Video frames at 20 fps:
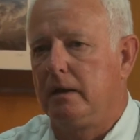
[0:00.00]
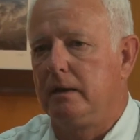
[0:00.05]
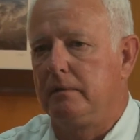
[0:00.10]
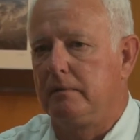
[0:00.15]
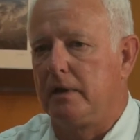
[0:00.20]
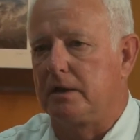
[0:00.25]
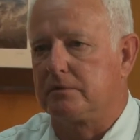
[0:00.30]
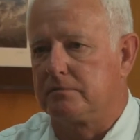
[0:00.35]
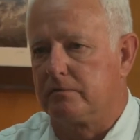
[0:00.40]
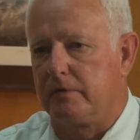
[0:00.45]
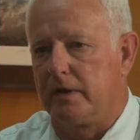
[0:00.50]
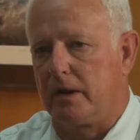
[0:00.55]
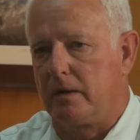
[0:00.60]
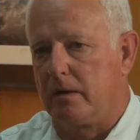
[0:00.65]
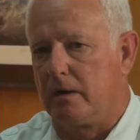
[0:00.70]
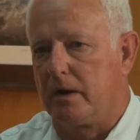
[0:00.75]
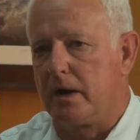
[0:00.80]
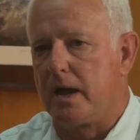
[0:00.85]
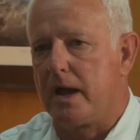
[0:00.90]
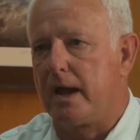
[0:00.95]
as a
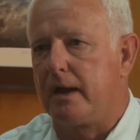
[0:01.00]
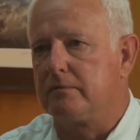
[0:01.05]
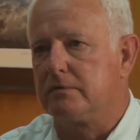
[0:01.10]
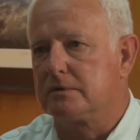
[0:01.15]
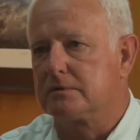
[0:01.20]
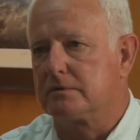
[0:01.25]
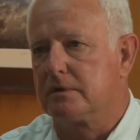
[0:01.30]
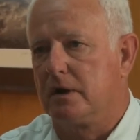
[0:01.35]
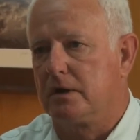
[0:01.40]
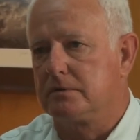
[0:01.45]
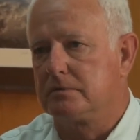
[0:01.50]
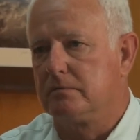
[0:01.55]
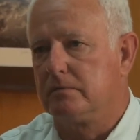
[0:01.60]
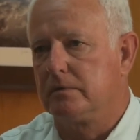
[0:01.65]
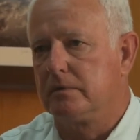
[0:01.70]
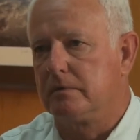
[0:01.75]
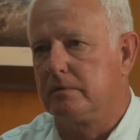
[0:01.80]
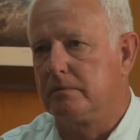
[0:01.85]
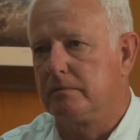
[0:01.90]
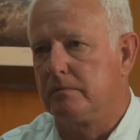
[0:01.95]
veterinarian, I have a
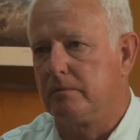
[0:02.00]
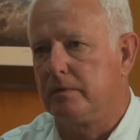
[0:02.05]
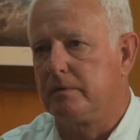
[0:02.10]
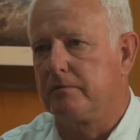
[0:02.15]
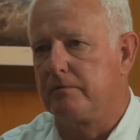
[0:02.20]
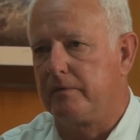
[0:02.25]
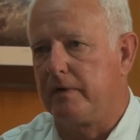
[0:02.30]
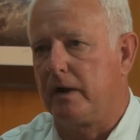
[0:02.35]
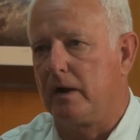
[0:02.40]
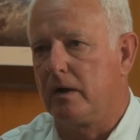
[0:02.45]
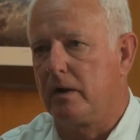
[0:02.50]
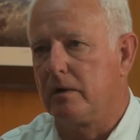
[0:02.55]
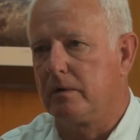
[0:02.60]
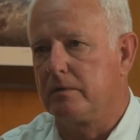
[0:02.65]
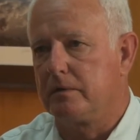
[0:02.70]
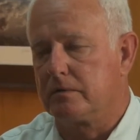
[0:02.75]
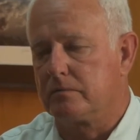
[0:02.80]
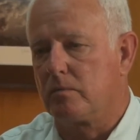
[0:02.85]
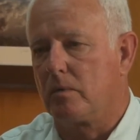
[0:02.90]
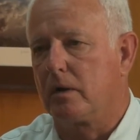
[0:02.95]
discussion with a farrier
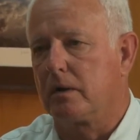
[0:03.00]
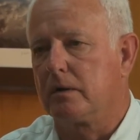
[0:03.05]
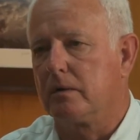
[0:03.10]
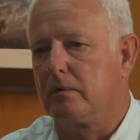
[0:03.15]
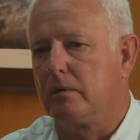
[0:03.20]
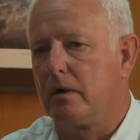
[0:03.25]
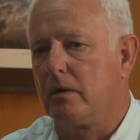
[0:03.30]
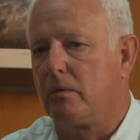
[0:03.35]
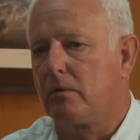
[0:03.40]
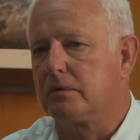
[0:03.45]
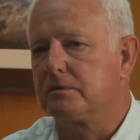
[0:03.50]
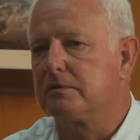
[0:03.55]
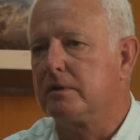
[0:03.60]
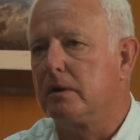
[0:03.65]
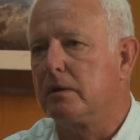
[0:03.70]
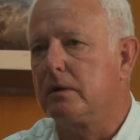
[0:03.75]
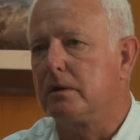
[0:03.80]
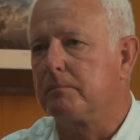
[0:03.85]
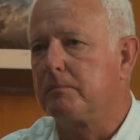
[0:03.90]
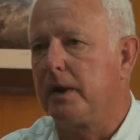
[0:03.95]
that's working on a horse. They
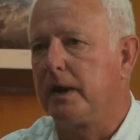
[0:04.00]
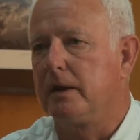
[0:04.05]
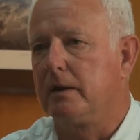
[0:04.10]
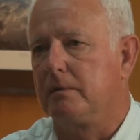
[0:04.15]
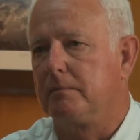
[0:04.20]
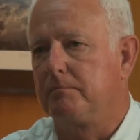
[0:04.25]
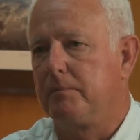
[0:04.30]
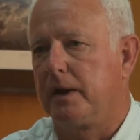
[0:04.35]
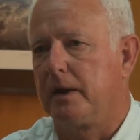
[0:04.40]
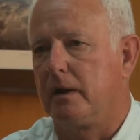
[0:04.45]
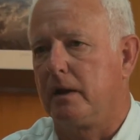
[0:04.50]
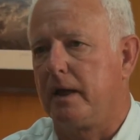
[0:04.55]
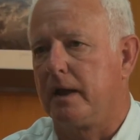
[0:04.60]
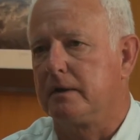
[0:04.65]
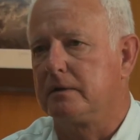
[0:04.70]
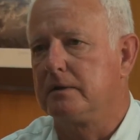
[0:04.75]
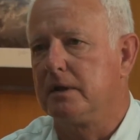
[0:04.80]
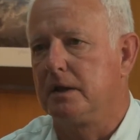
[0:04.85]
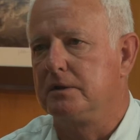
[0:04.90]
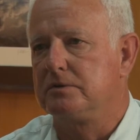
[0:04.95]
look, pay a lot
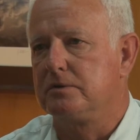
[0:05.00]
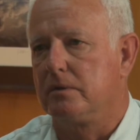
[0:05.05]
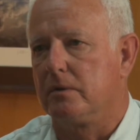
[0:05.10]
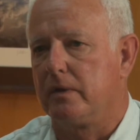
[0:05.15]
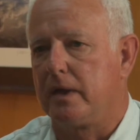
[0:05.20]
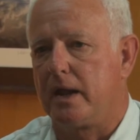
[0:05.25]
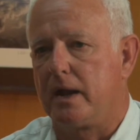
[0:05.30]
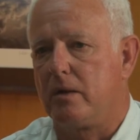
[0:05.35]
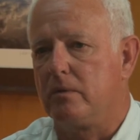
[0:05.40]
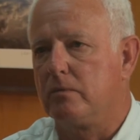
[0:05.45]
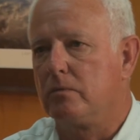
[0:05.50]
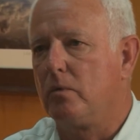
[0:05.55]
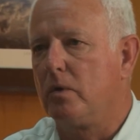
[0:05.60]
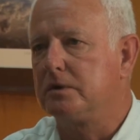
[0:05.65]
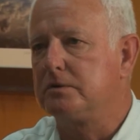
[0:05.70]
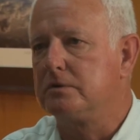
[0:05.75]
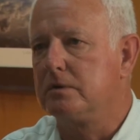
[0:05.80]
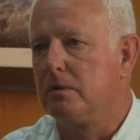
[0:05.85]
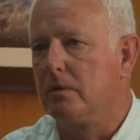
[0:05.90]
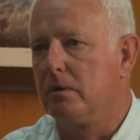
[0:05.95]
of attention to that. I don't know
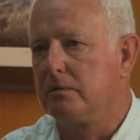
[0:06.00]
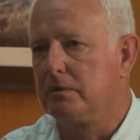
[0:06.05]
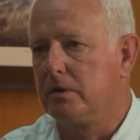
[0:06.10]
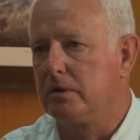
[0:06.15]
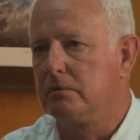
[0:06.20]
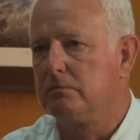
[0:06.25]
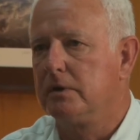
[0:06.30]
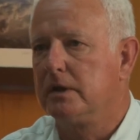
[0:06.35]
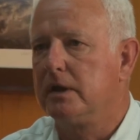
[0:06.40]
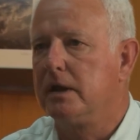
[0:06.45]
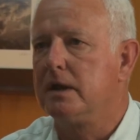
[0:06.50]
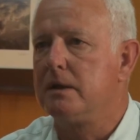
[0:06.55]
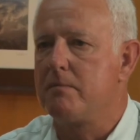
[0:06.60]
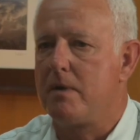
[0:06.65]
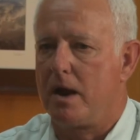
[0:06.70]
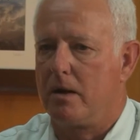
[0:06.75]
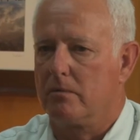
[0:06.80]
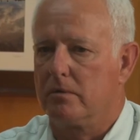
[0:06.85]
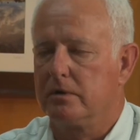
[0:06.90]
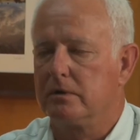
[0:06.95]
what you're going to do, but get him
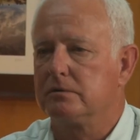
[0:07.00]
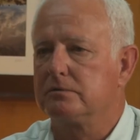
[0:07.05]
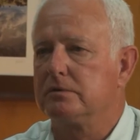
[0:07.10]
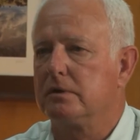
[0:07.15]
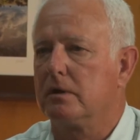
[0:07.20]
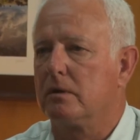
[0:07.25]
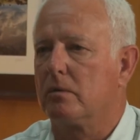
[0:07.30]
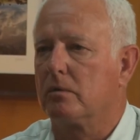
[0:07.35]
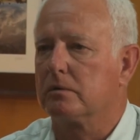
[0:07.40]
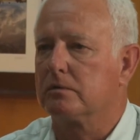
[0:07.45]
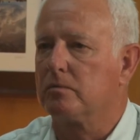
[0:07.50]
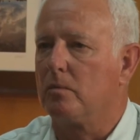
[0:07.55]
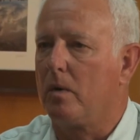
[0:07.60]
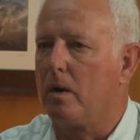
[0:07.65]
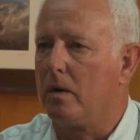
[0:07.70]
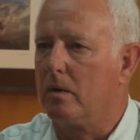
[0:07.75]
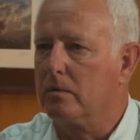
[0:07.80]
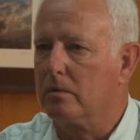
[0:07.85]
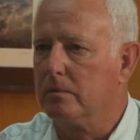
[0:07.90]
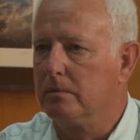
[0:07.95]
out where you can see a horse
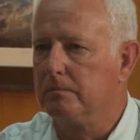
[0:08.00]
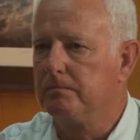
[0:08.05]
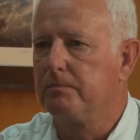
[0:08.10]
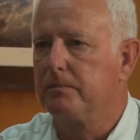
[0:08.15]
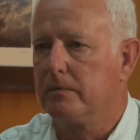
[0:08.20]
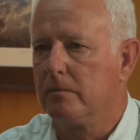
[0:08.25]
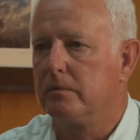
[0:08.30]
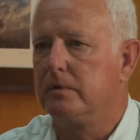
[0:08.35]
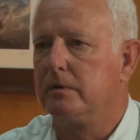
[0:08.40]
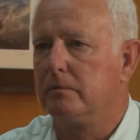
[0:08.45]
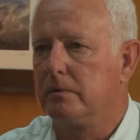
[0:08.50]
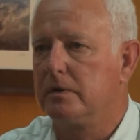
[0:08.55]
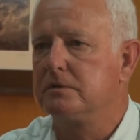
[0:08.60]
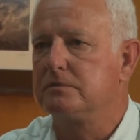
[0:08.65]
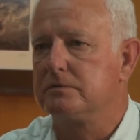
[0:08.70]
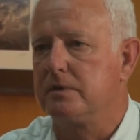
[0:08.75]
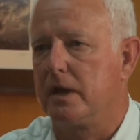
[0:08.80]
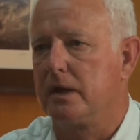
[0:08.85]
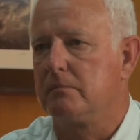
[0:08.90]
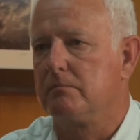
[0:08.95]
walk when you
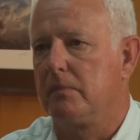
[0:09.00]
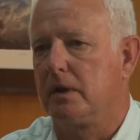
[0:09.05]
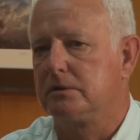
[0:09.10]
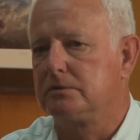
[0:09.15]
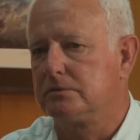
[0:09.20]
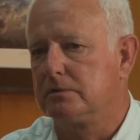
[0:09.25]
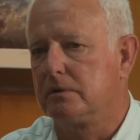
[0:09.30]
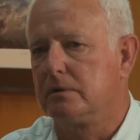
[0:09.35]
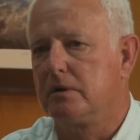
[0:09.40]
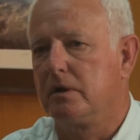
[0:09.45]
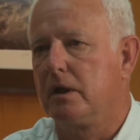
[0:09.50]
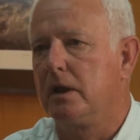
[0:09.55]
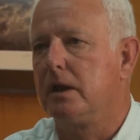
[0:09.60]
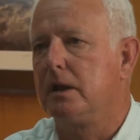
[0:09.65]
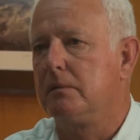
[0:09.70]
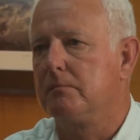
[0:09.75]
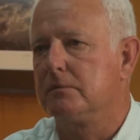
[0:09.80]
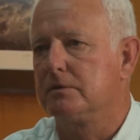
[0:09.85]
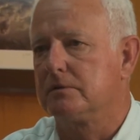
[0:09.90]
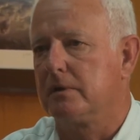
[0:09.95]
reset him. Make sure you
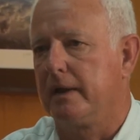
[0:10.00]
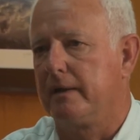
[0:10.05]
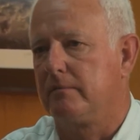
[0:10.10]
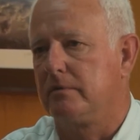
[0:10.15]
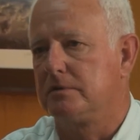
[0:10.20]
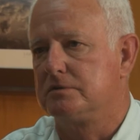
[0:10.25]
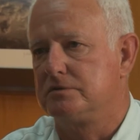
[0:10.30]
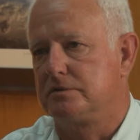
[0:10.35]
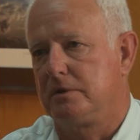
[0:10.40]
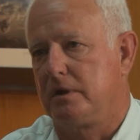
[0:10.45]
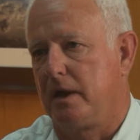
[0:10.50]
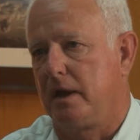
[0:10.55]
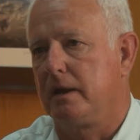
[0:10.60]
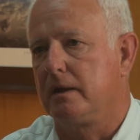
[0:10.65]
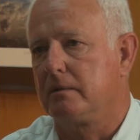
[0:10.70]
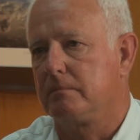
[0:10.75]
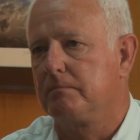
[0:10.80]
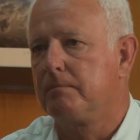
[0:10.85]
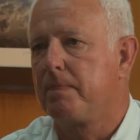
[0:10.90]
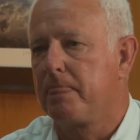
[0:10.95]
get him as level as you
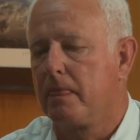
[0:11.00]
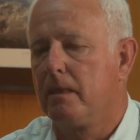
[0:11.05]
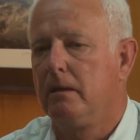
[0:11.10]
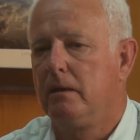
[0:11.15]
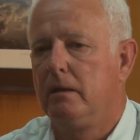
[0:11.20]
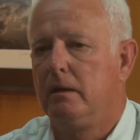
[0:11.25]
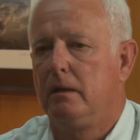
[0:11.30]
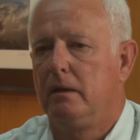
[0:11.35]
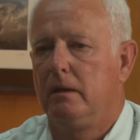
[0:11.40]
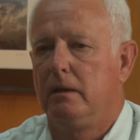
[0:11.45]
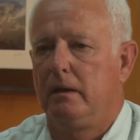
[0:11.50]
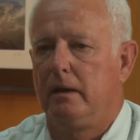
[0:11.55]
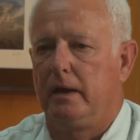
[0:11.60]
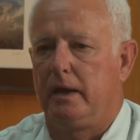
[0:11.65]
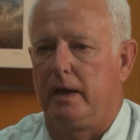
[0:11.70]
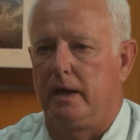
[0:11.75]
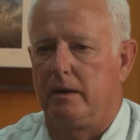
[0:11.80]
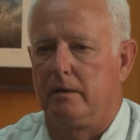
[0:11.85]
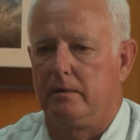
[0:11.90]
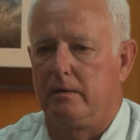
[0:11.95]
can.
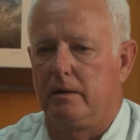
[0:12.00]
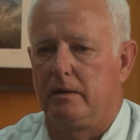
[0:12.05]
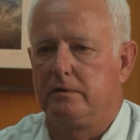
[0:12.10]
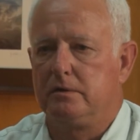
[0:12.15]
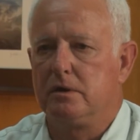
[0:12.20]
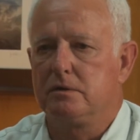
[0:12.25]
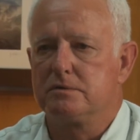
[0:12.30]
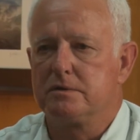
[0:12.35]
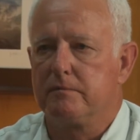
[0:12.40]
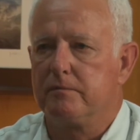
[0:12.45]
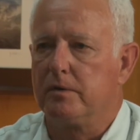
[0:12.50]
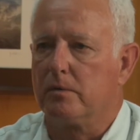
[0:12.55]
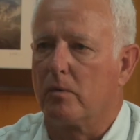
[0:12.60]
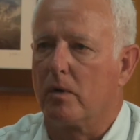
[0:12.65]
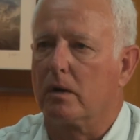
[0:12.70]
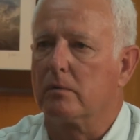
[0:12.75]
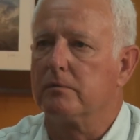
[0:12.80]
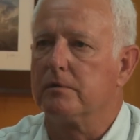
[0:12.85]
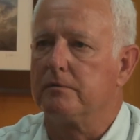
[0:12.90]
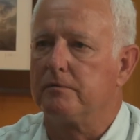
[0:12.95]
And usually if you
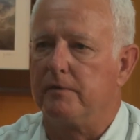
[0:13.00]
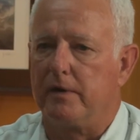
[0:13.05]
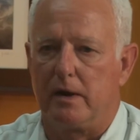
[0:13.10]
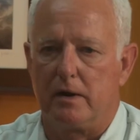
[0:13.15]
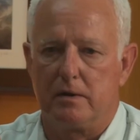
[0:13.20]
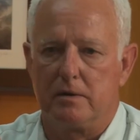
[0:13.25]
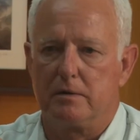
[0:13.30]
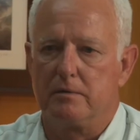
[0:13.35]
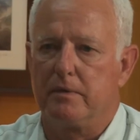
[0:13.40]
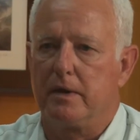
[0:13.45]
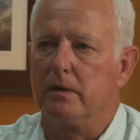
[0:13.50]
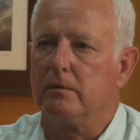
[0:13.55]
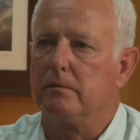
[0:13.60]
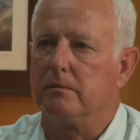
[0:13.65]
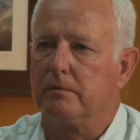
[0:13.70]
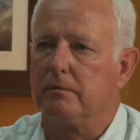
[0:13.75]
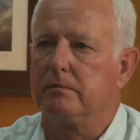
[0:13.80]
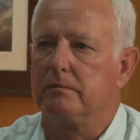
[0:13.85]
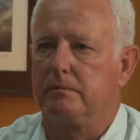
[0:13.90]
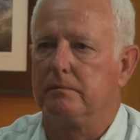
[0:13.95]
work with a farrier,
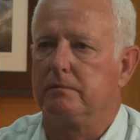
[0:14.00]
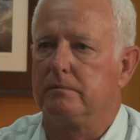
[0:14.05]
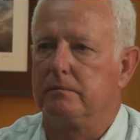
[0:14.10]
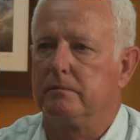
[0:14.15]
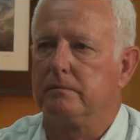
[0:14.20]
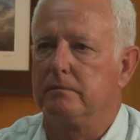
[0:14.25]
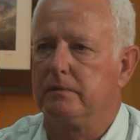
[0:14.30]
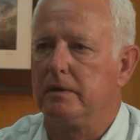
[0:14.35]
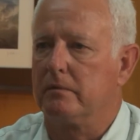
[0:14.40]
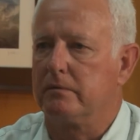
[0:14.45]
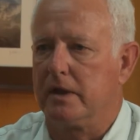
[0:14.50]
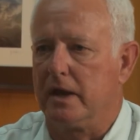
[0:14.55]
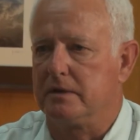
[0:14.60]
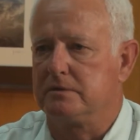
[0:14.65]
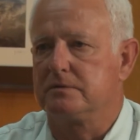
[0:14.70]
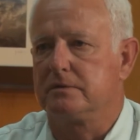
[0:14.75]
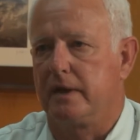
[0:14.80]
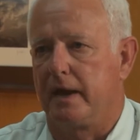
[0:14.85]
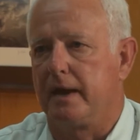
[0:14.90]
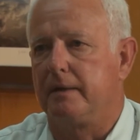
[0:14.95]
they'll
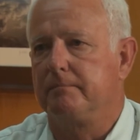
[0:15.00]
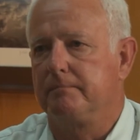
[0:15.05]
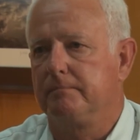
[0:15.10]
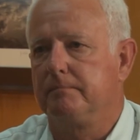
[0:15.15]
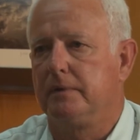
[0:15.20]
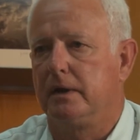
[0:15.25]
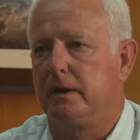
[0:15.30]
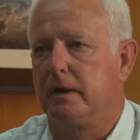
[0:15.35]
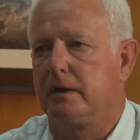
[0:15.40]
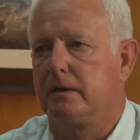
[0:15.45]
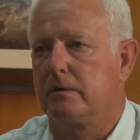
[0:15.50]
catch that and then